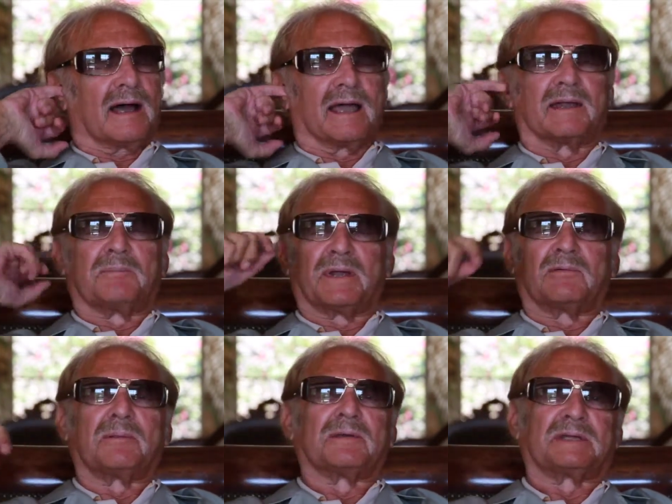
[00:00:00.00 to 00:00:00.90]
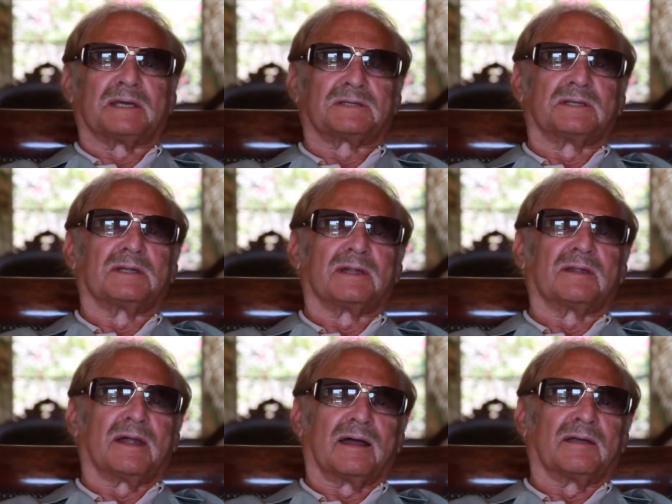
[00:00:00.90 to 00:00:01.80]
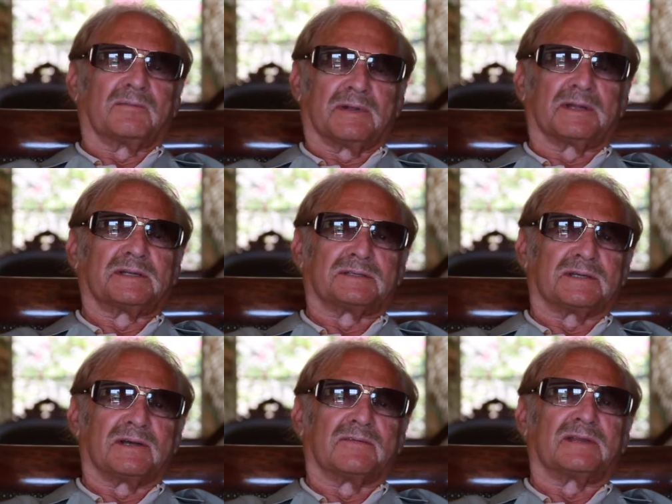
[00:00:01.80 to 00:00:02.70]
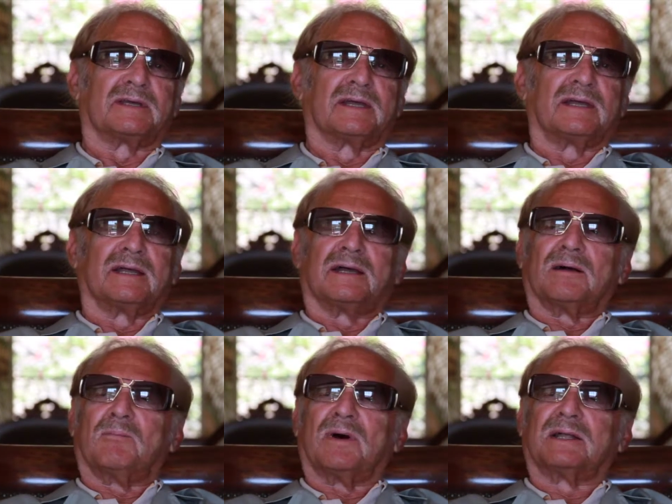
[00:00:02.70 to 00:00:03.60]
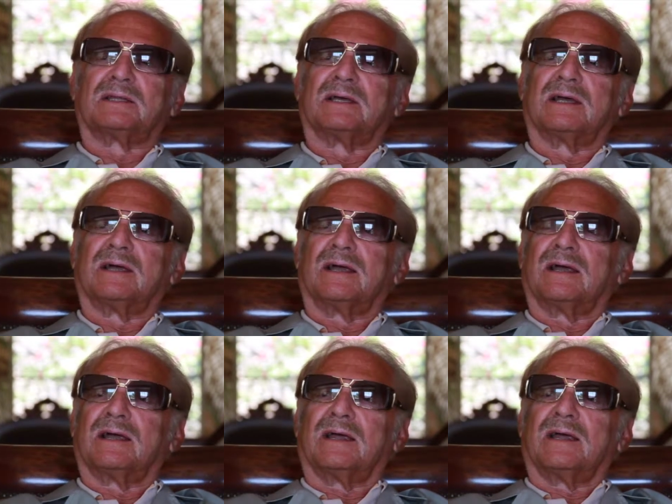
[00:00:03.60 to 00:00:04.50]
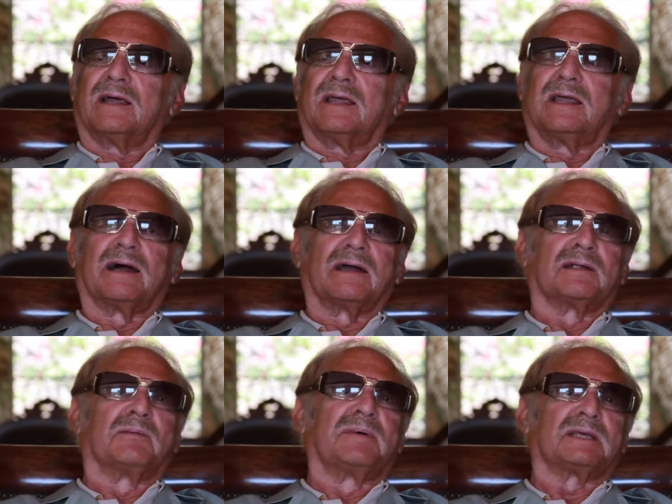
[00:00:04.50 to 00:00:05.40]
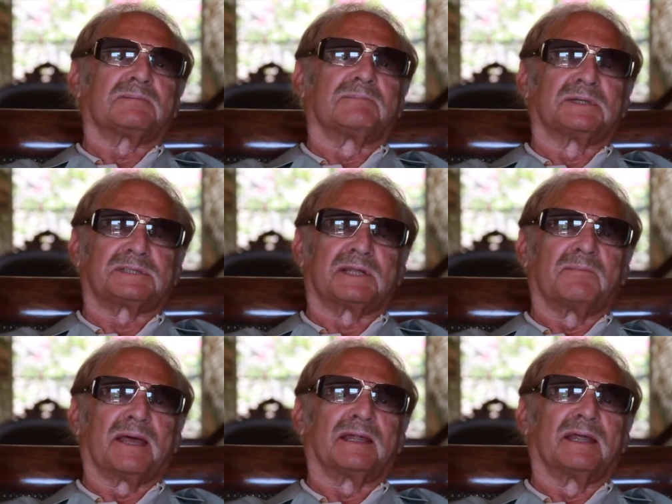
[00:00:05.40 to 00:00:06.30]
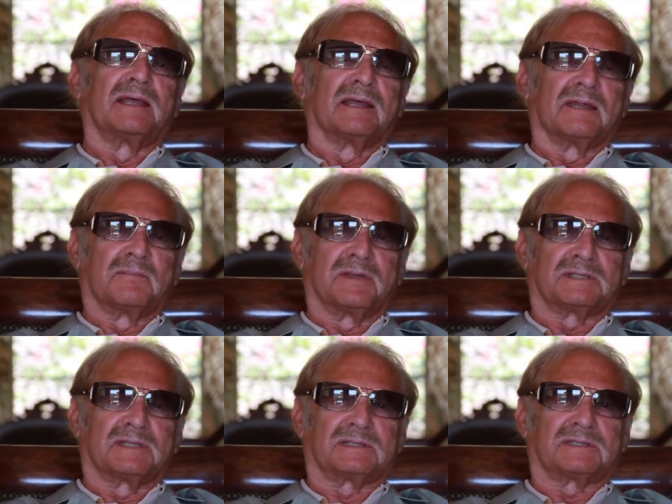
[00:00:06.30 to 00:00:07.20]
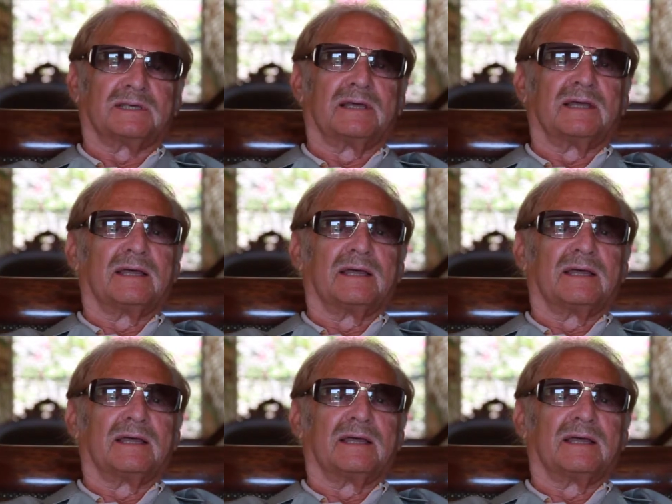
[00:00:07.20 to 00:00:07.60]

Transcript: I had a better reputation than I really deserved. But he hired the best publicity man in the business,